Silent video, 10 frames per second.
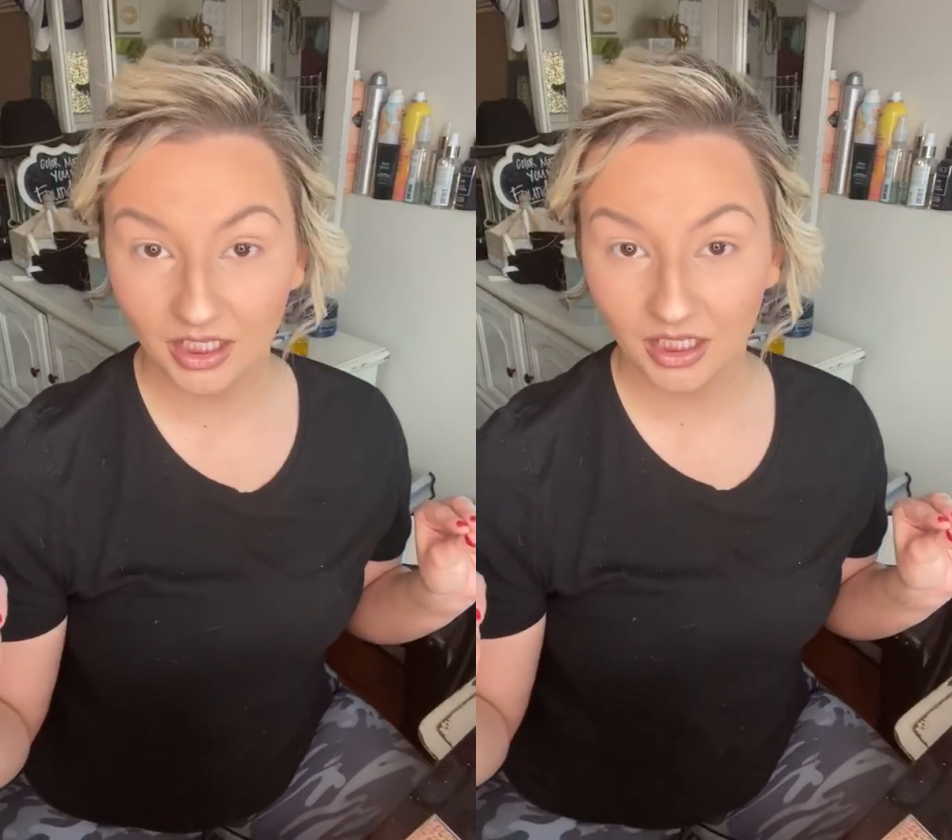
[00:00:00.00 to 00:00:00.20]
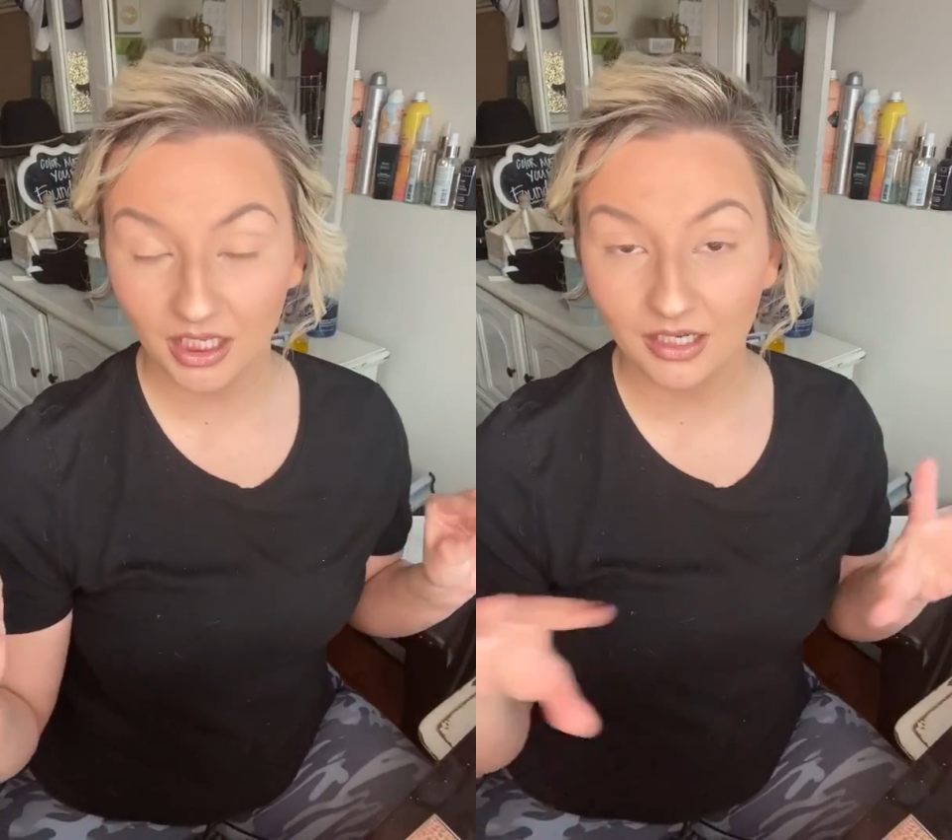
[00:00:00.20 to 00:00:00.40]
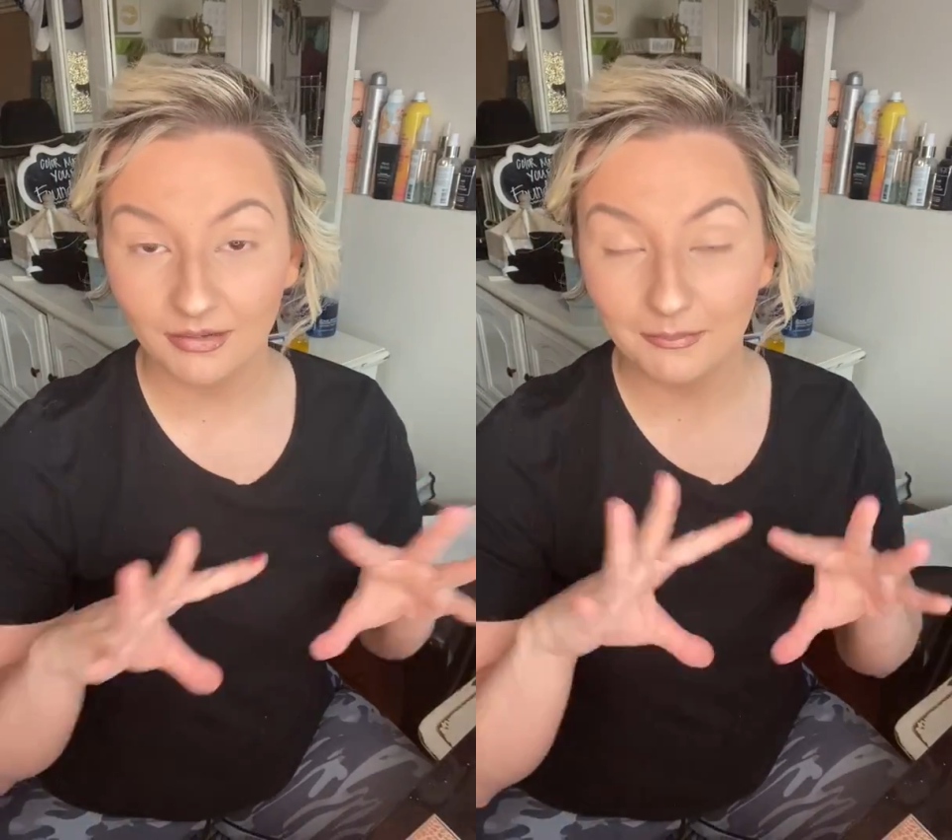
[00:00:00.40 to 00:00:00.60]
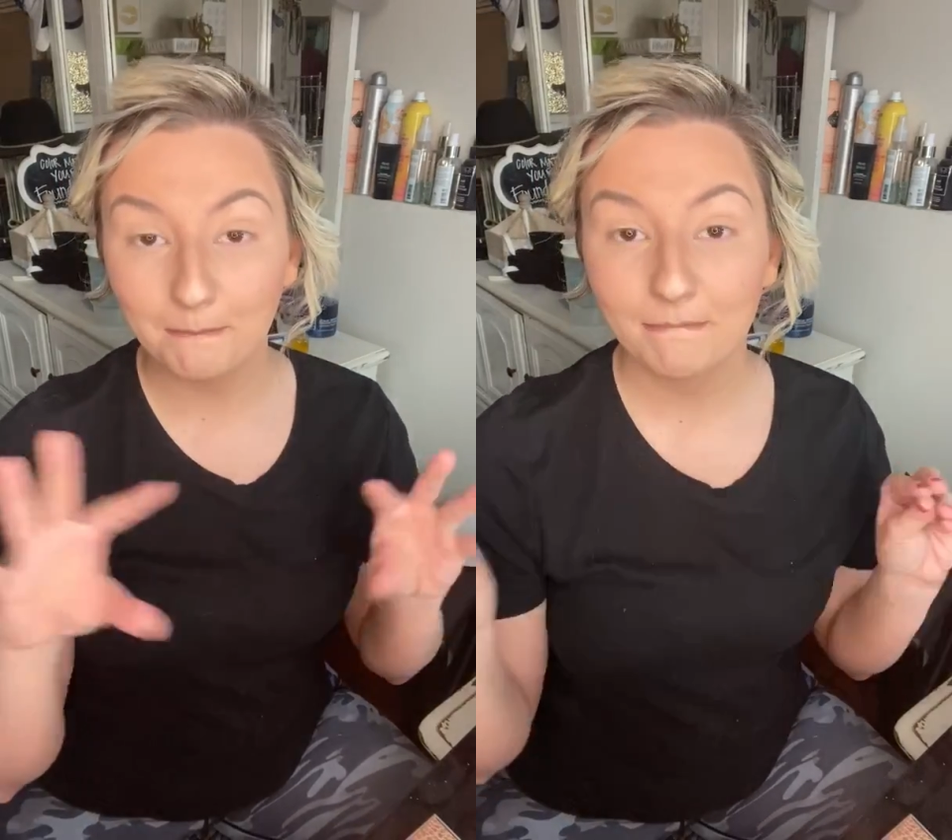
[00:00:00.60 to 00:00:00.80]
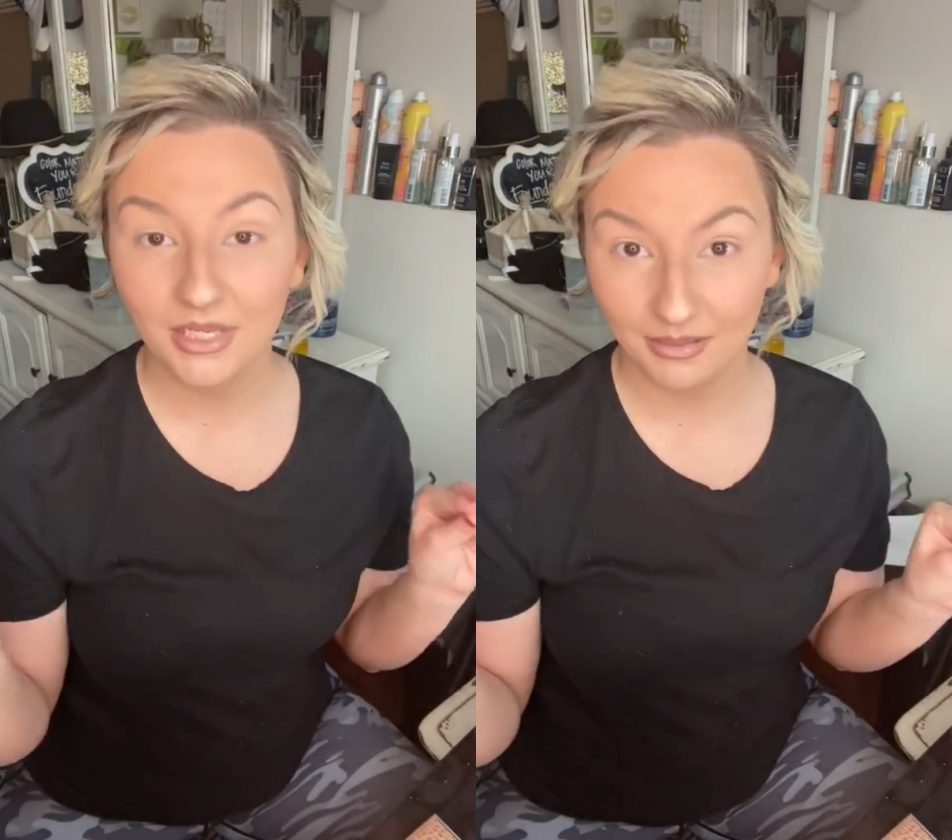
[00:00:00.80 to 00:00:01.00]
can
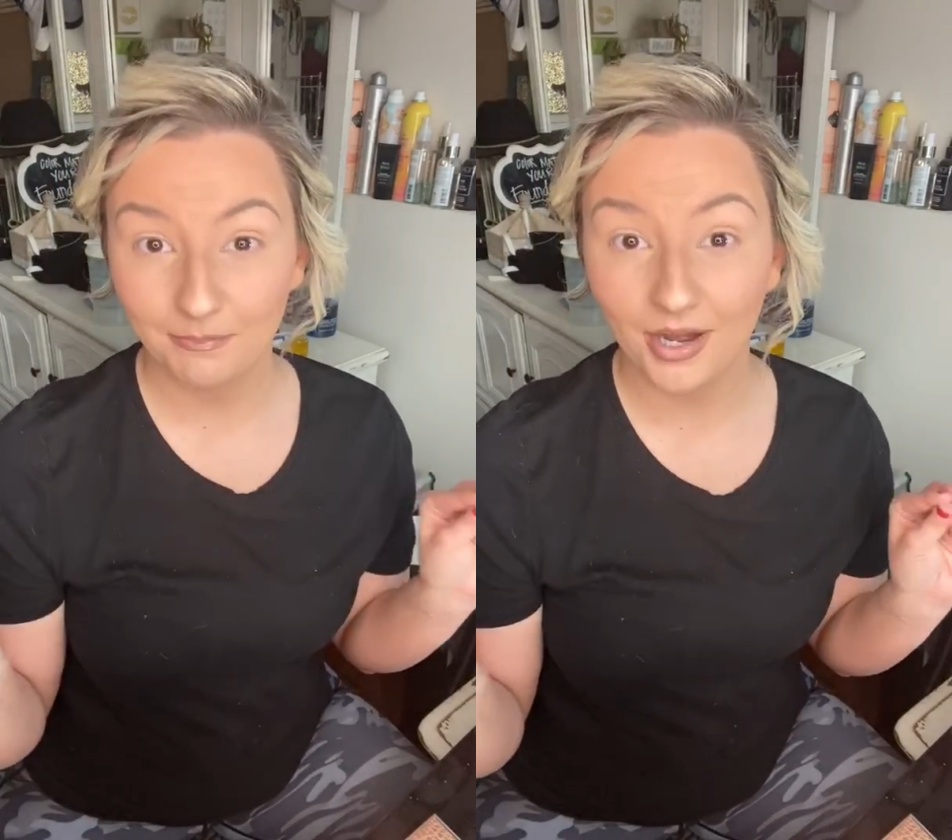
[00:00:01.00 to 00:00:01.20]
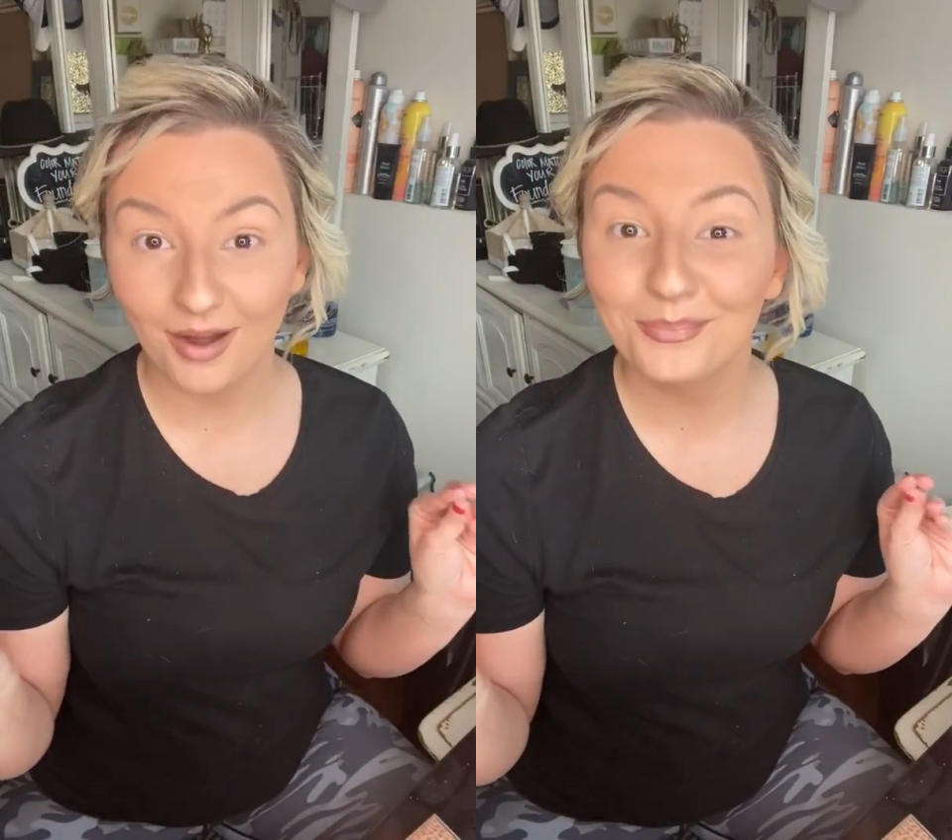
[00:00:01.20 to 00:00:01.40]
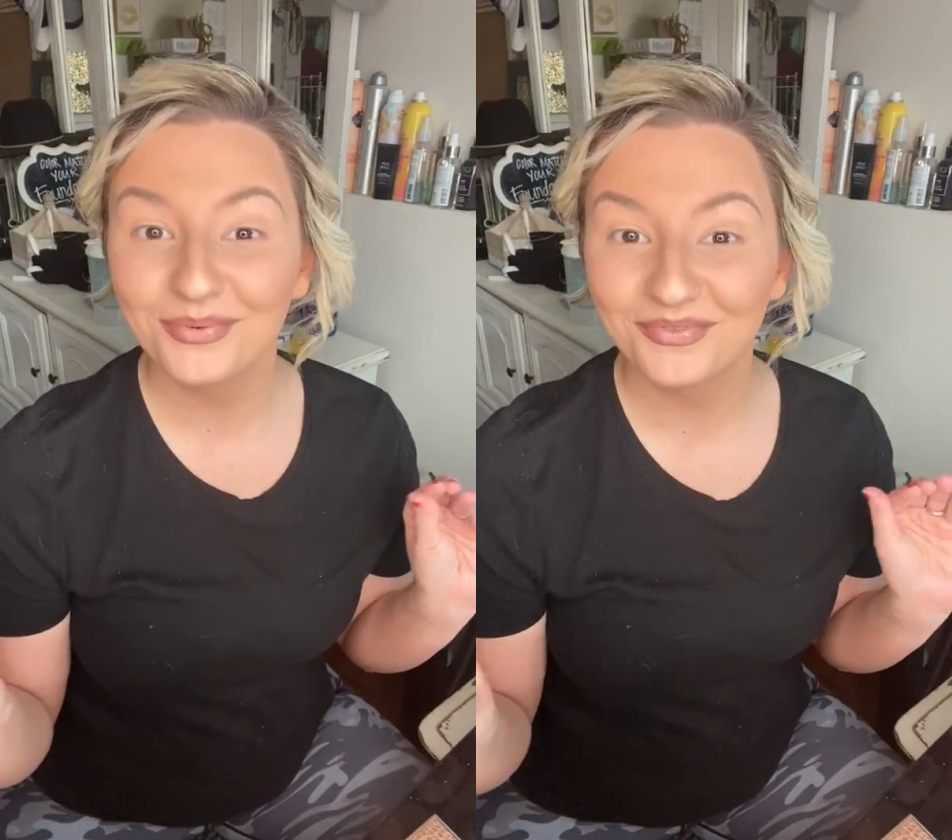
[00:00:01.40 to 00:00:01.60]
pop